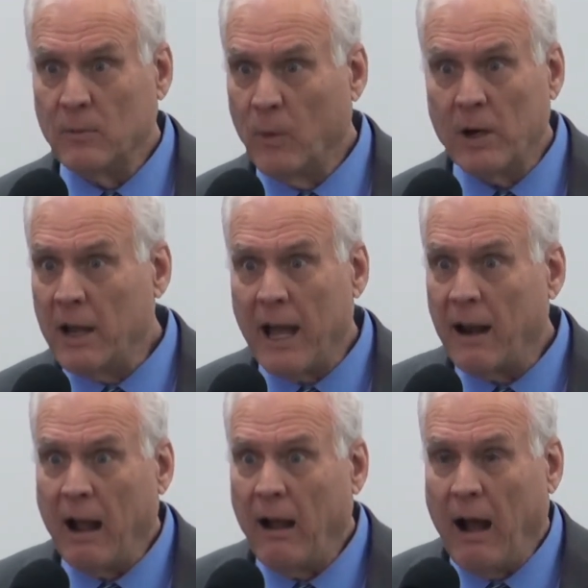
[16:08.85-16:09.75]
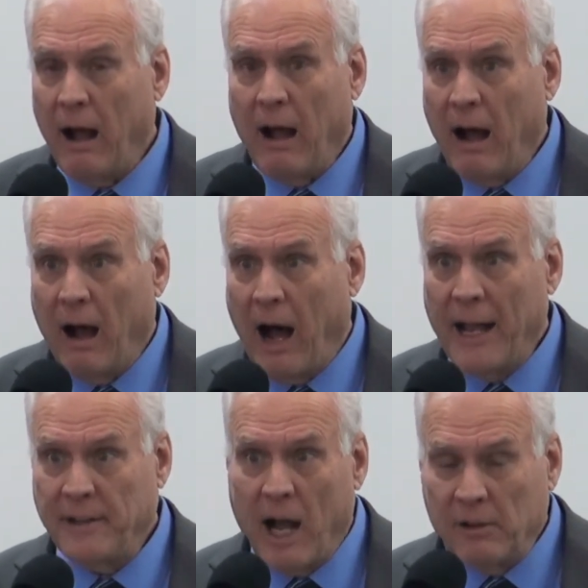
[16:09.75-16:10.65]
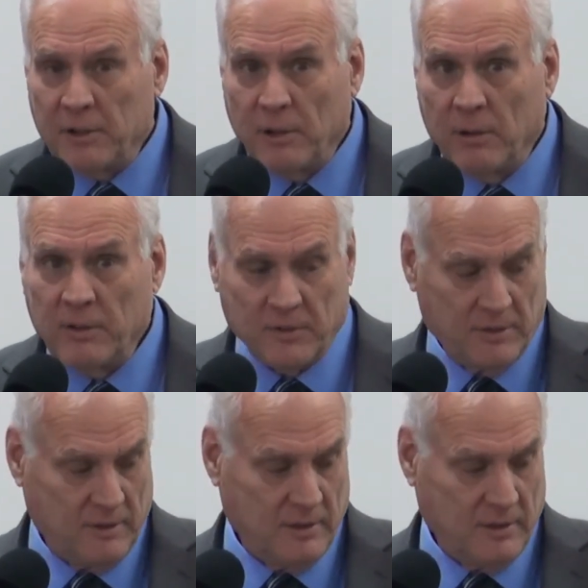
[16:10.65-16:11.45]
We're not idolaters,